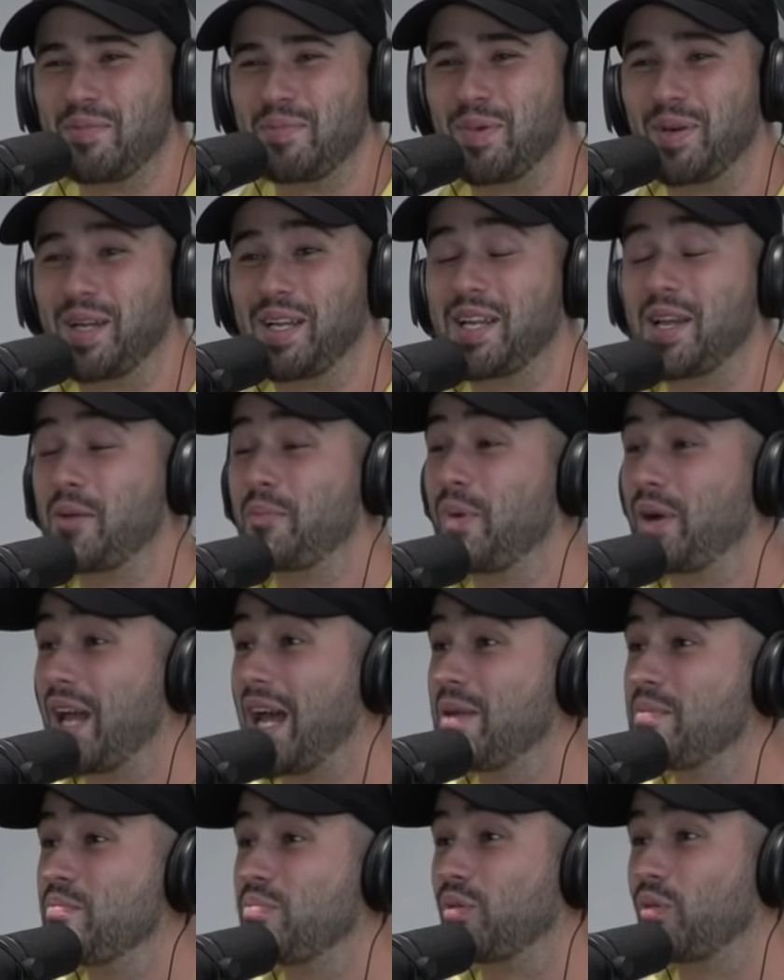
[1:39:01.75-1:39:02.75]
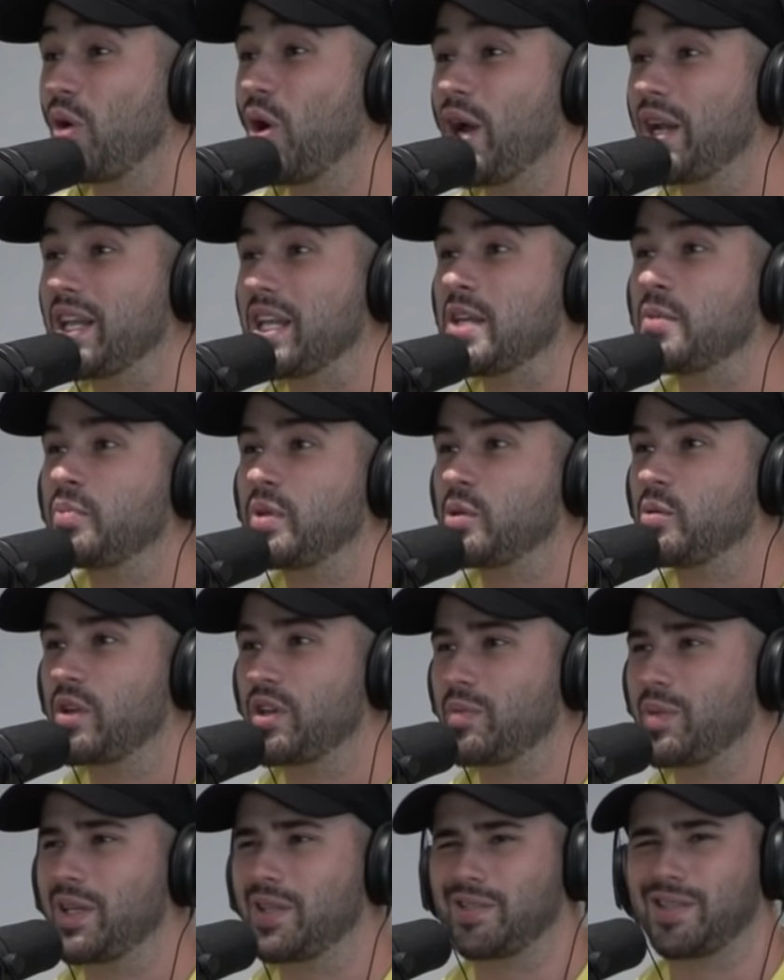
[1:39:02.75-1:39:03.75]
But but I brought Impy
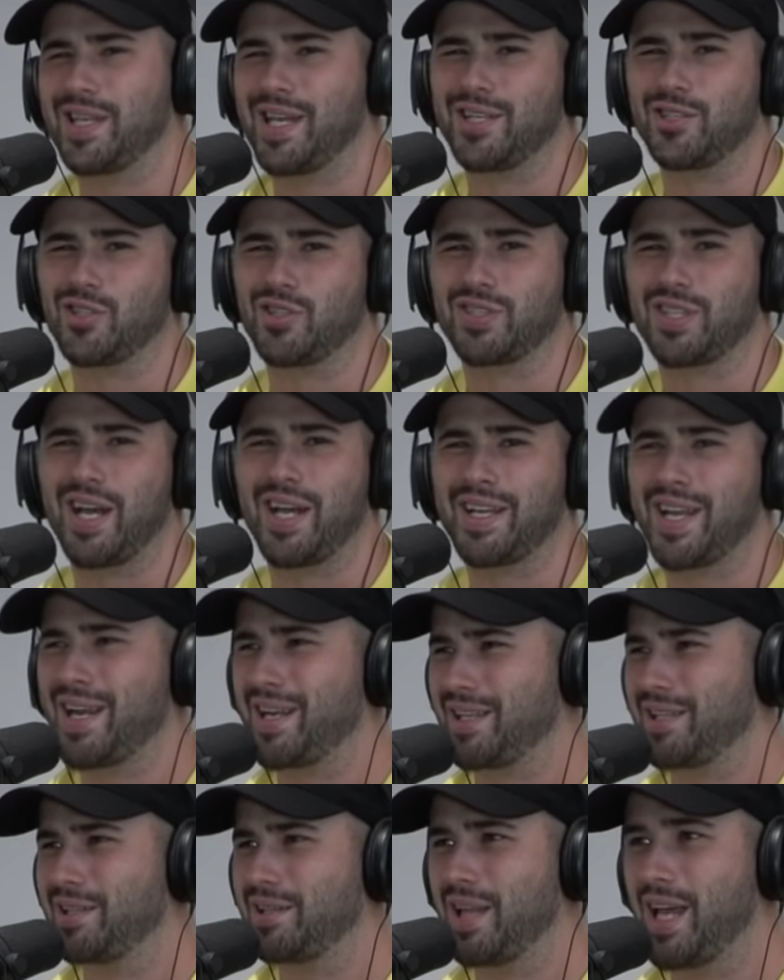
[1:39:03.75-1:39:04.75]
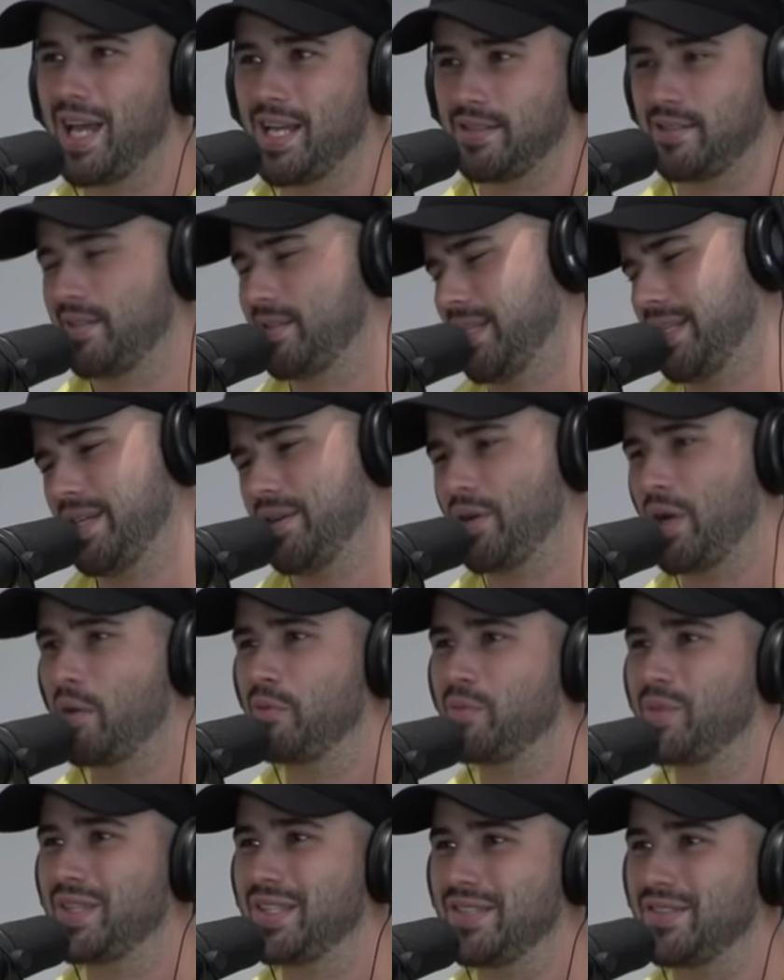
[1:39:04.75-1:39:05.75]
with me because he had just gotten out of class. And I was like, yo, come
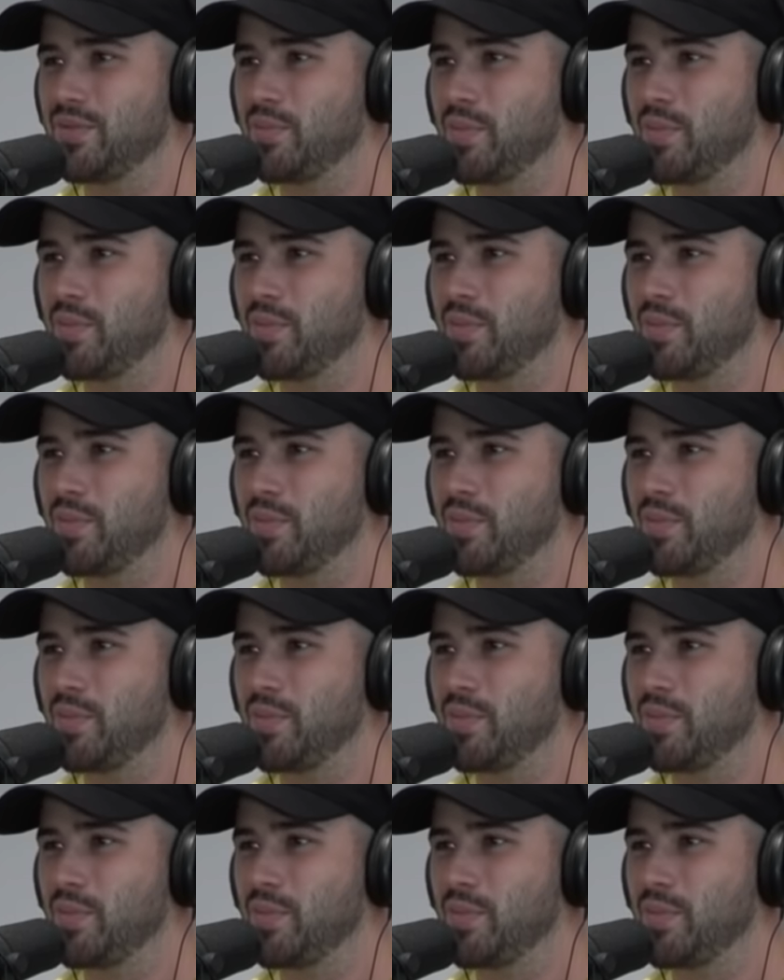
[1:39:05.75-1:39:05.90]
with me to this